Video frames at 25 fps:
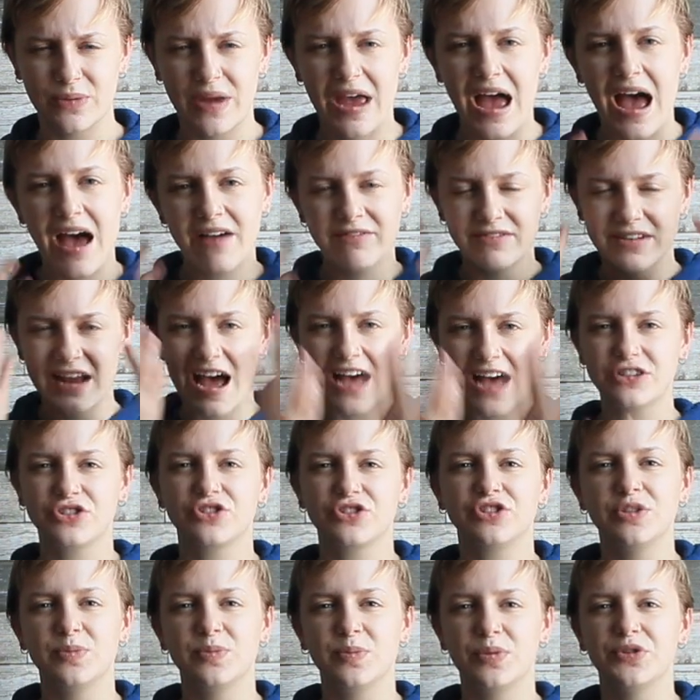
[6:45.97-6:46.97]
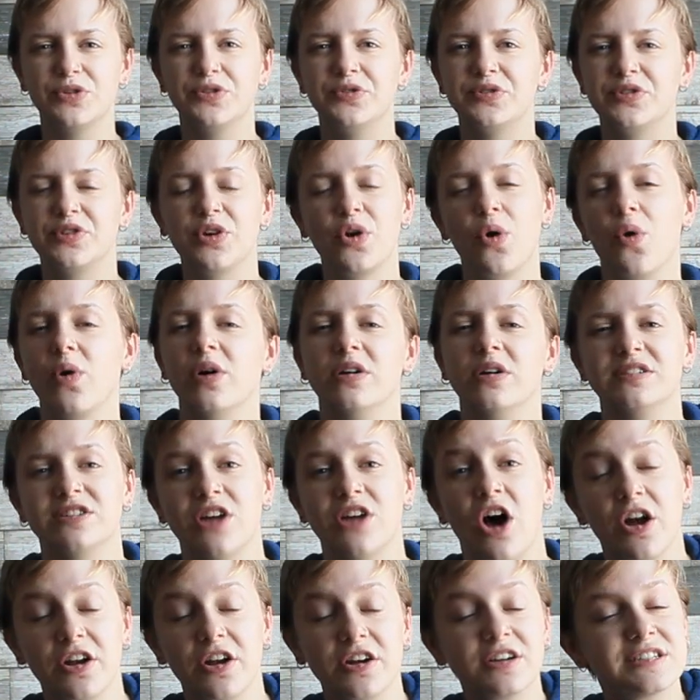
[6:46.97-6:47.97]
we have naturally producing oils
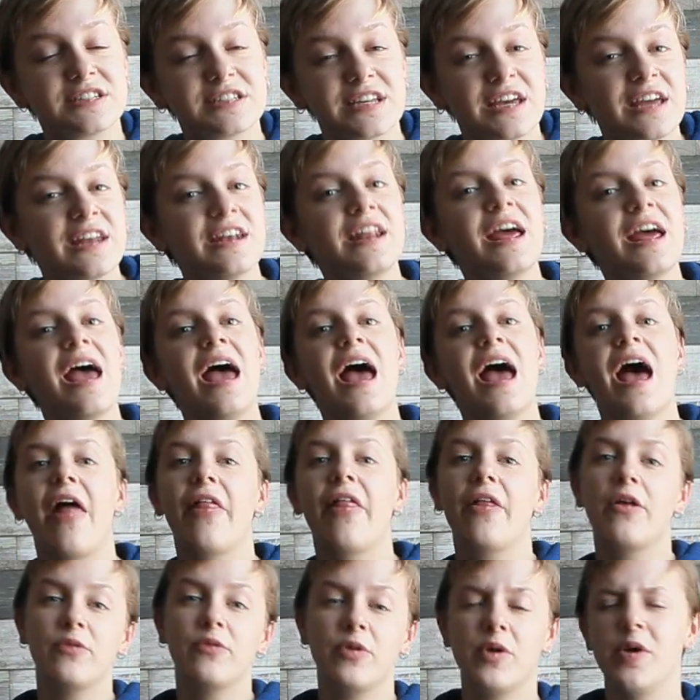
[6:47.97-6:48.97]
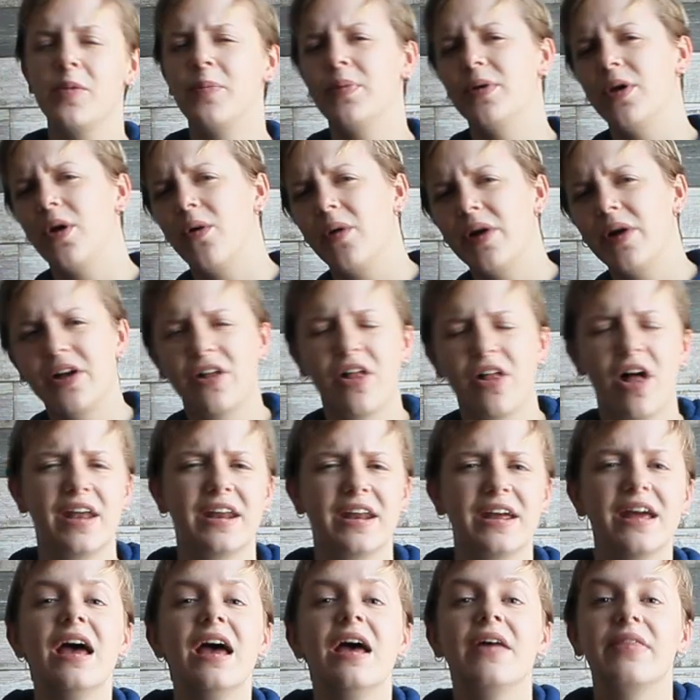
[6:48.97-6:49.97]
on our skin, and then when we put oil on
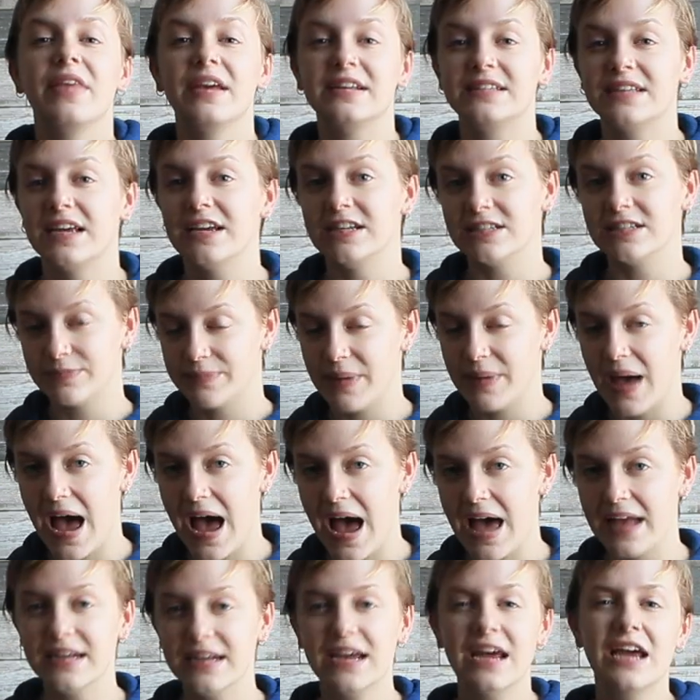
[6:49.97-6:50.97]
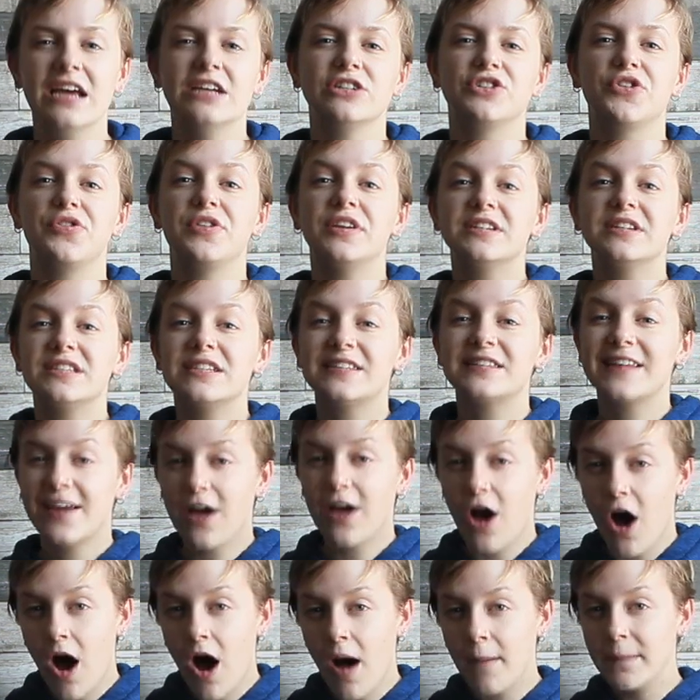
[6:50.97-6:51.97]
it, they say it's bad. So this is a
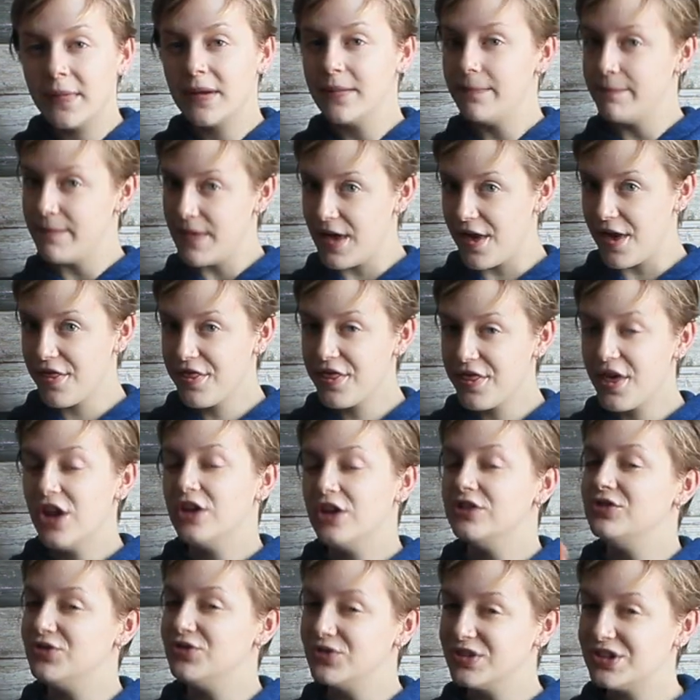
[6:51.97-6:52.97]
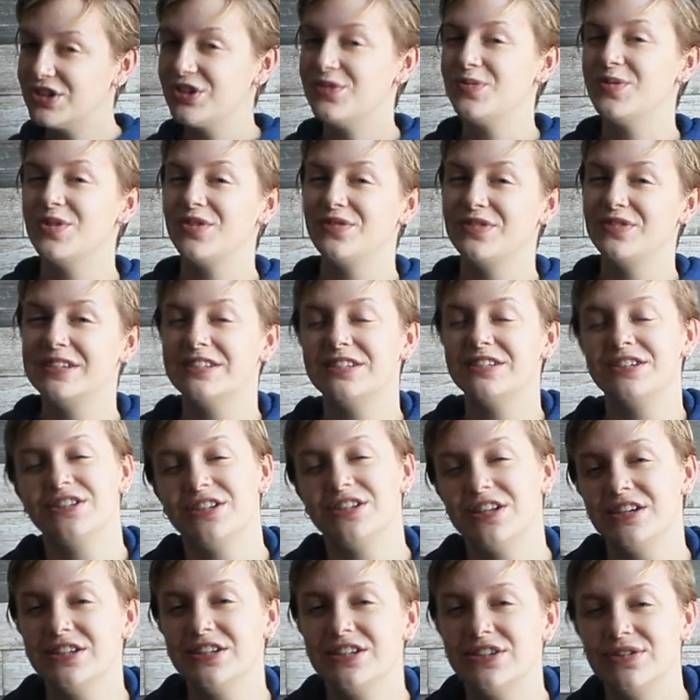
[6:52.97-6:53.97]
common myth. Do a little more research
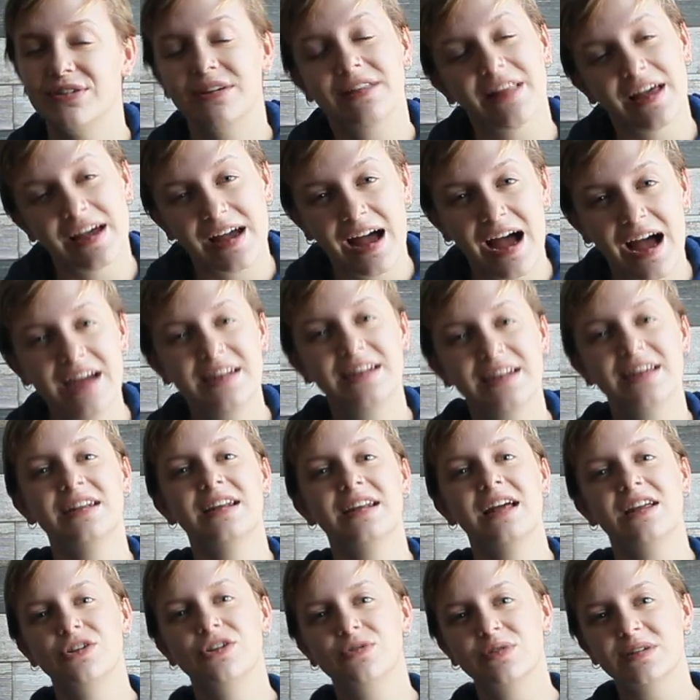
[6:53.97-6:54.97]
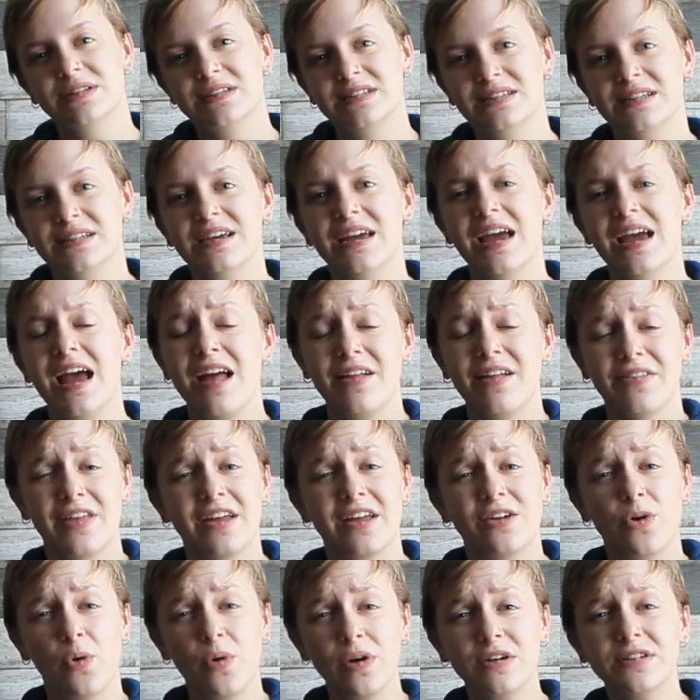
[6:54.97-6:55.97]
into it like I did, and you will see
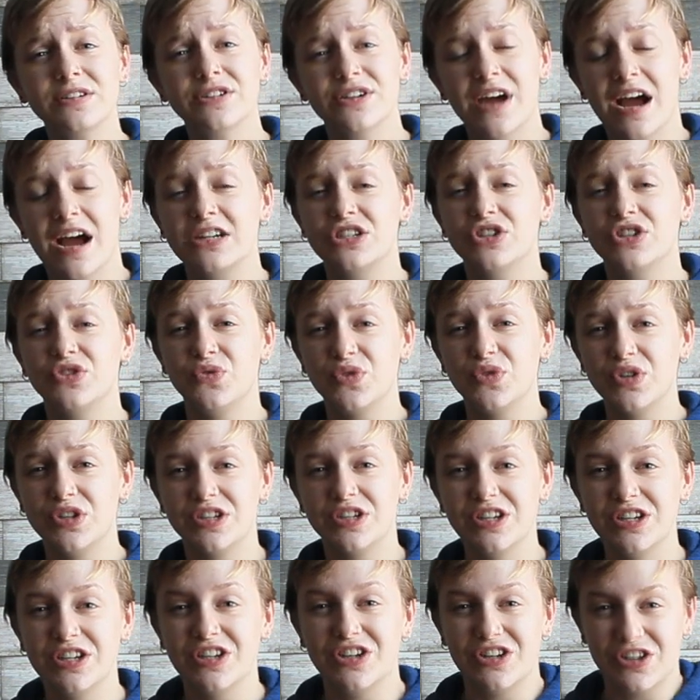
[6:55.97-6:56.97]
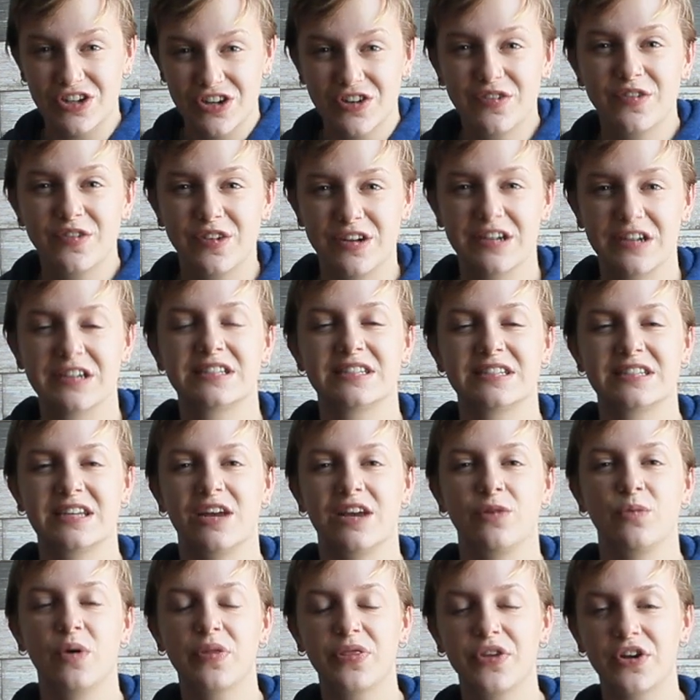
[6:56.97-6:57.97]
that oils are actually really good for your
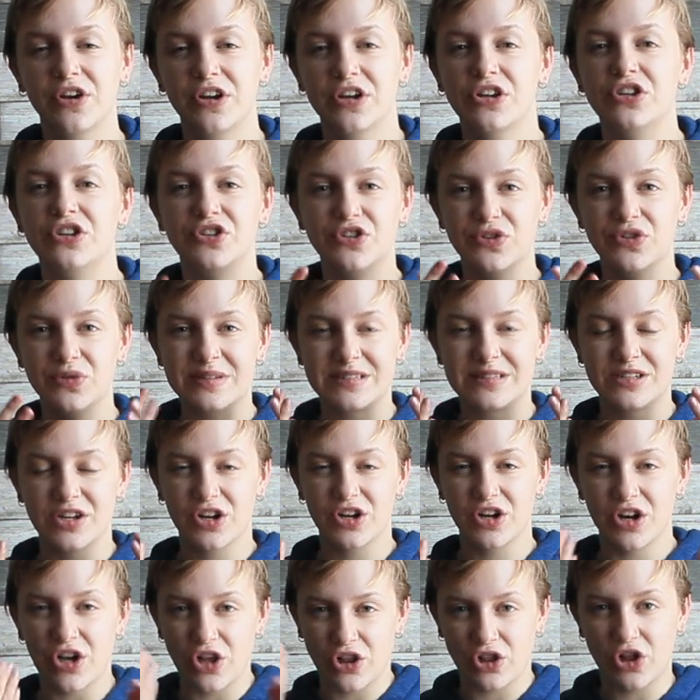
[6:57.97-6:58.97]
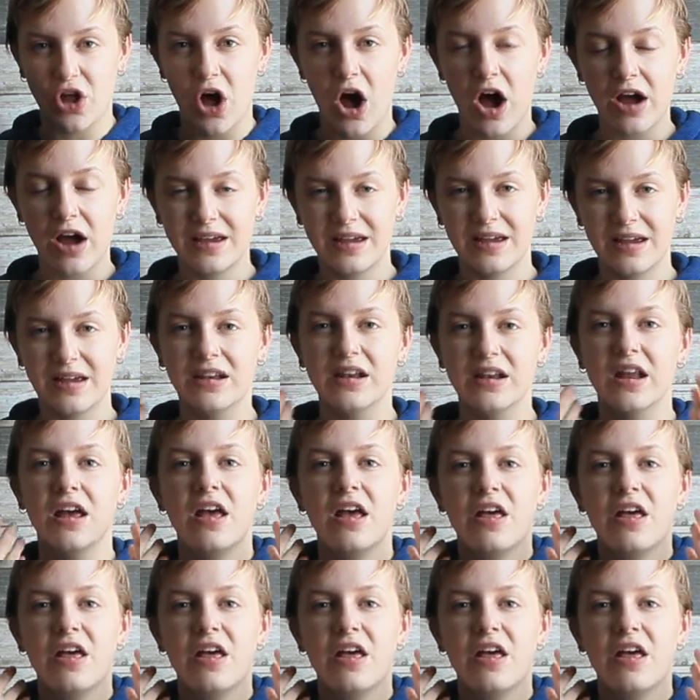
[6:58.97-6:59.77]
skin. What they're going to do is they're going to lock in